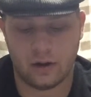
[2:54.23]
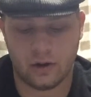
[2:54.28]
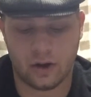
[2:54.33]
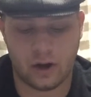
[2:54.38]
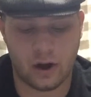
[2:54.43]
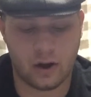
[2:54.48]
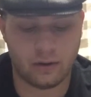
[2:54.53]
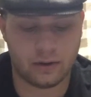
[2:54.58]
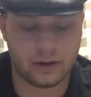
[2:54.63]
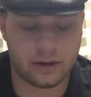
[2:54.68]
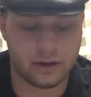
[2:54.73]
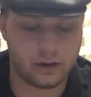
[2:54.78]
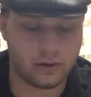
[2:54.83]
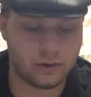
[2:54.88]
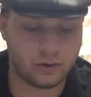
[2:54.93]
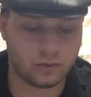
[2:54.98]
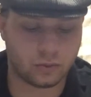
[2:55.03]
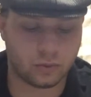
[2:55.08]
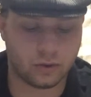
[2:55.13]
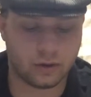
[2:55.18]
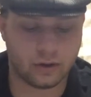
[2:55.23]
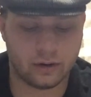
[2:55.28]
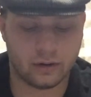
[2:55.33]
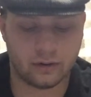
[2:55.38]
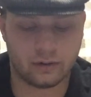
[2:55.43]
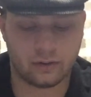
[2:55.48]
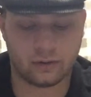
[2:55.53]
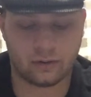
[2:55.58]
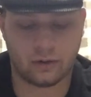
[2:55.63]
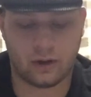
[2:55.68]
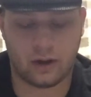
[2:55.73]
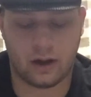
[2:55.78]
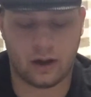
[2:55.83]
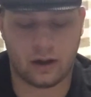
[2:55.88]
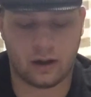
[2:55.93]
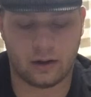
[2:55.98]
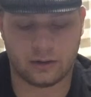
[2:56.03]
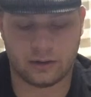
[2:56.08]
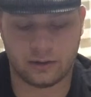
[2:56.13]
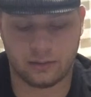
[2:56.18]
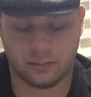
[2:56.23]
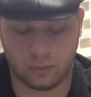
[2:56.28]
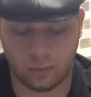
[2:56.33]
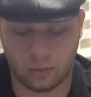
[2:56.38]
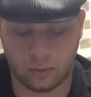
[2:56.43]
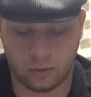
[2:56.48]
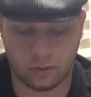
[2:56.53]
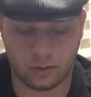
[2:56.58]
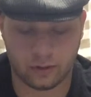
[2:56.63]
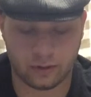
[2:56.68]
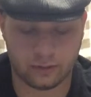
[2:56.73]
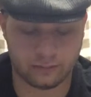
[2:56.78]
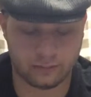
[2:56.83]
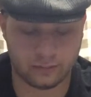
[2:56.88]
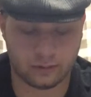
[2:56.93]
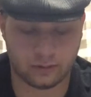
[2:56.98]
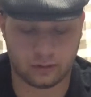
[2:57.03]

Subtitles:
No huge words to bore